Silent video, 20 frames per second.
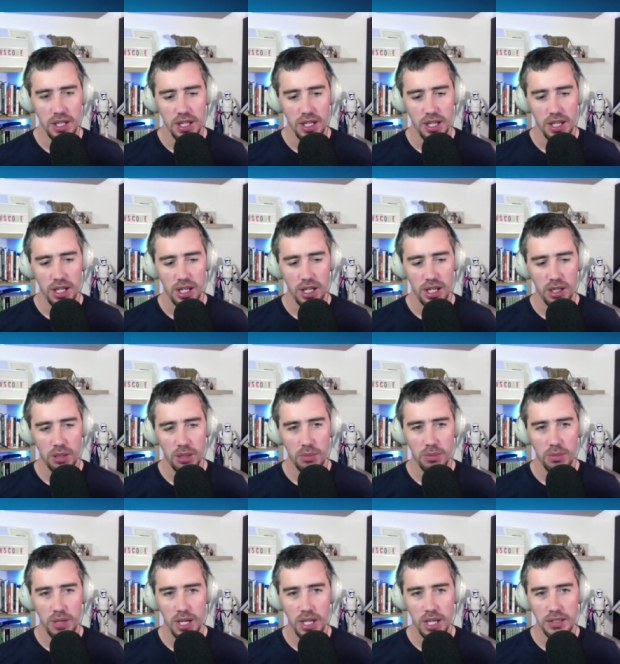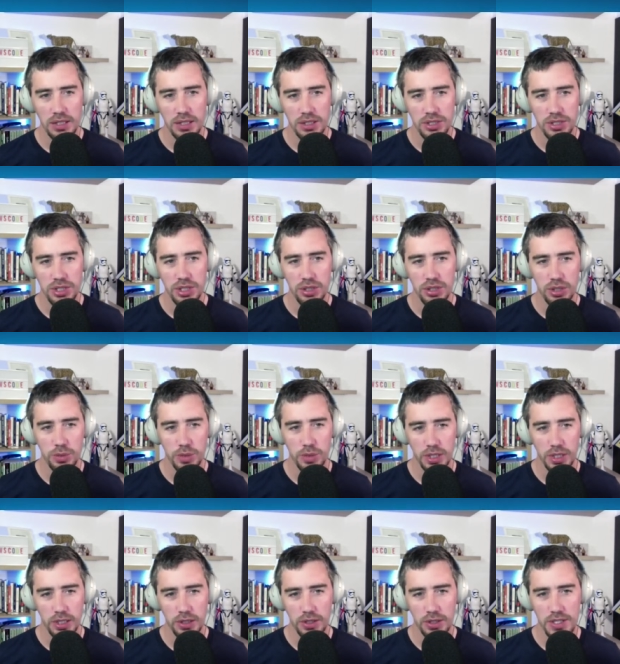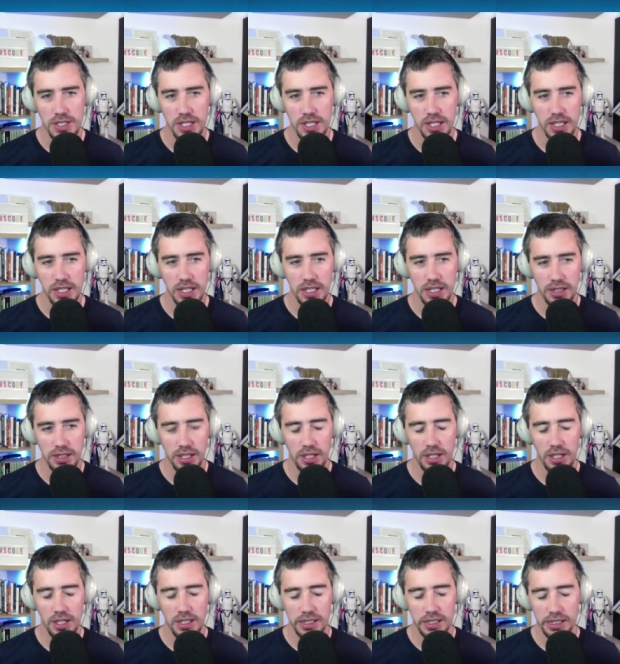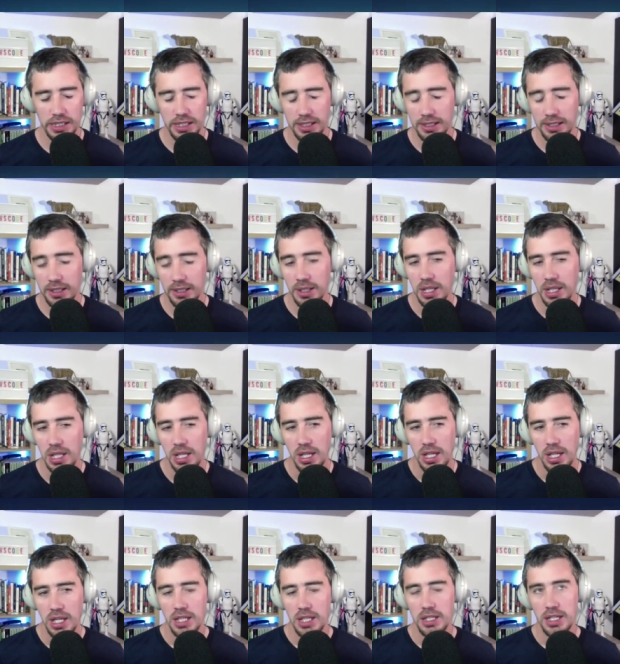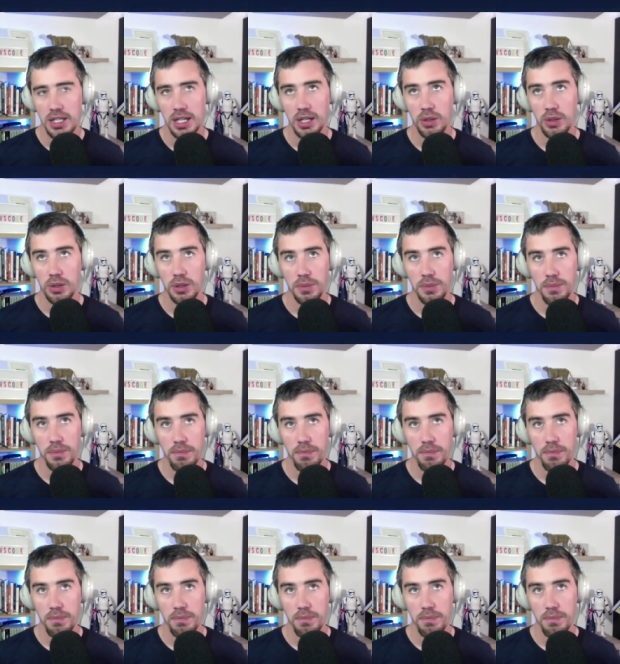um, and then show you what it looks like in the IDE. Now,